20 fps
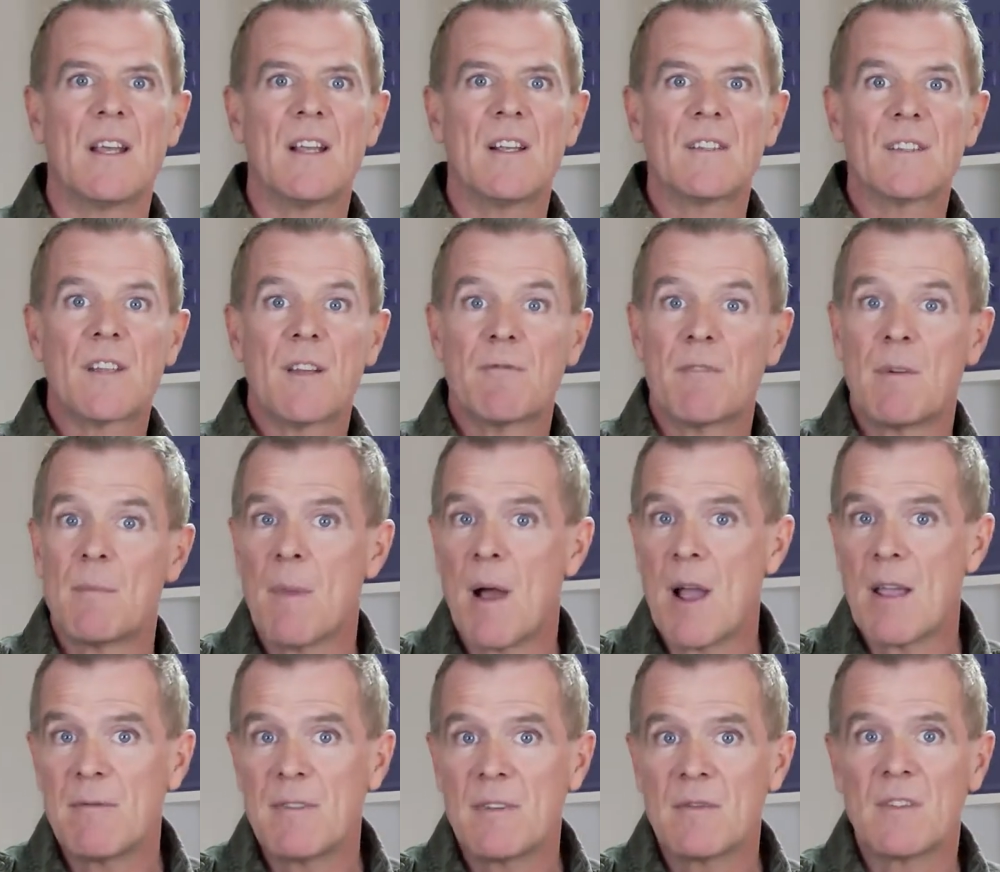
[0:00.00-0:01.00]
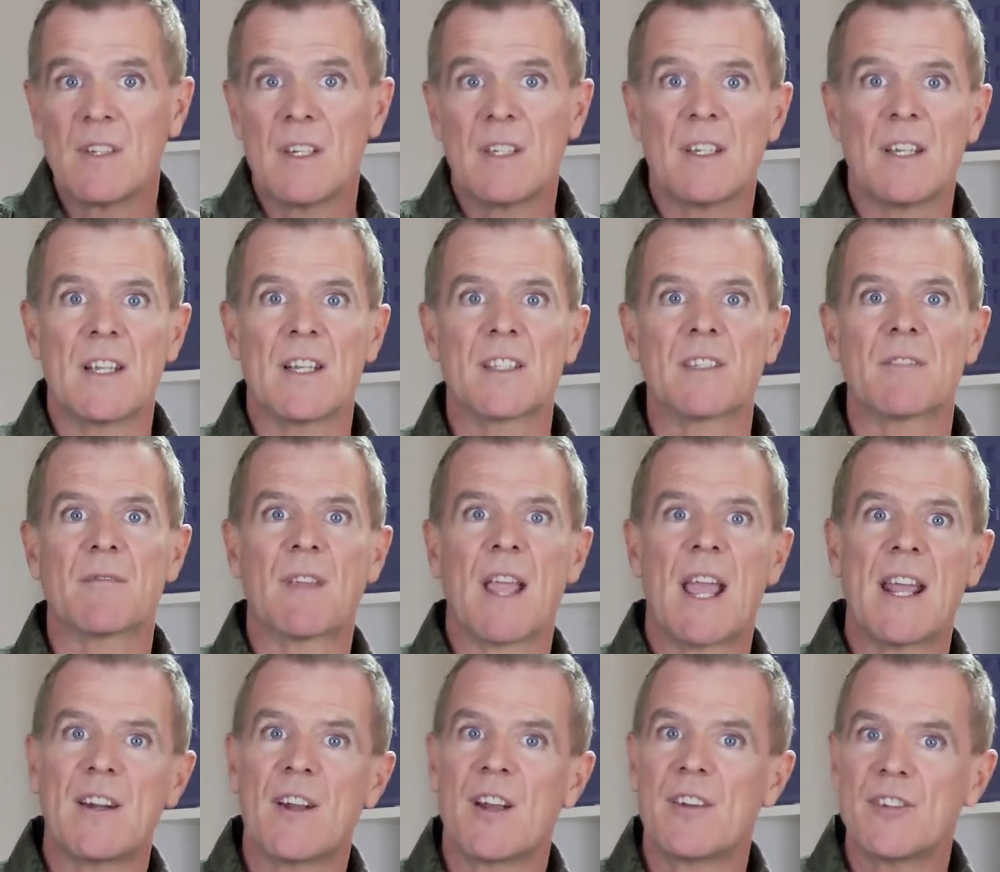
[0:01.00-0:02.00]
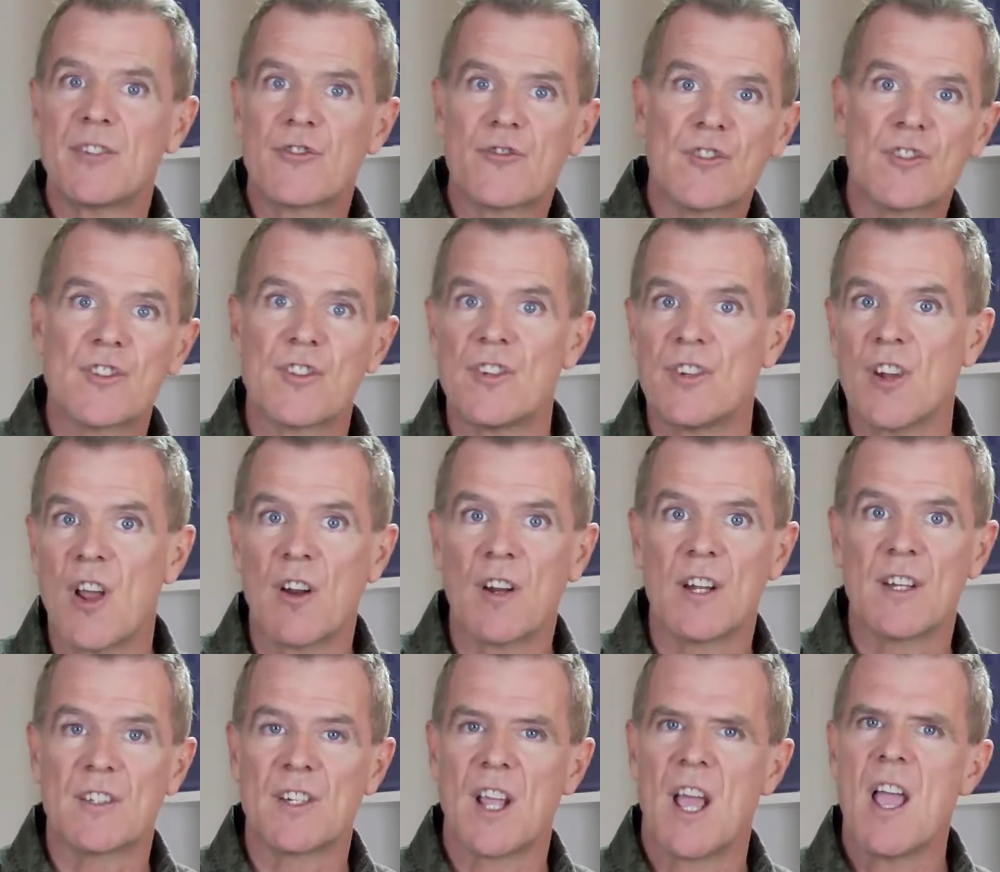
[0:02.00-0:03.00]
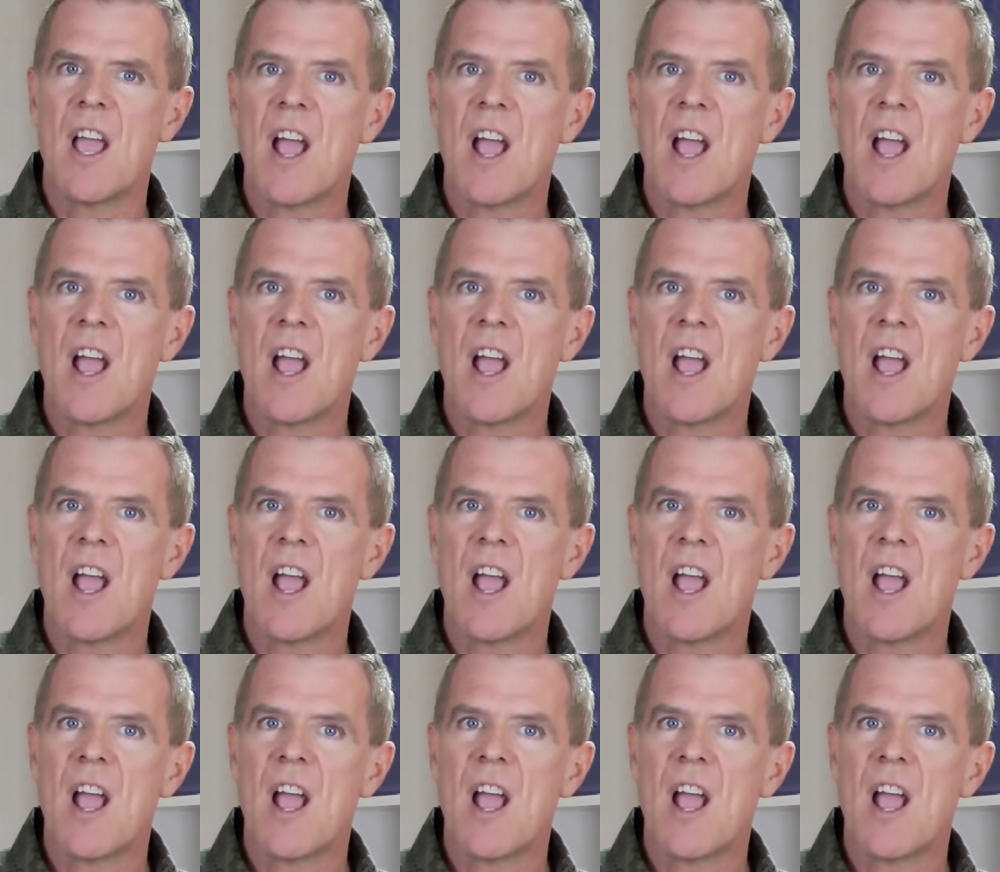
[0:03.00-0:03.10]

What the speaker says: So from my 15 years of canine nutrition knowledge,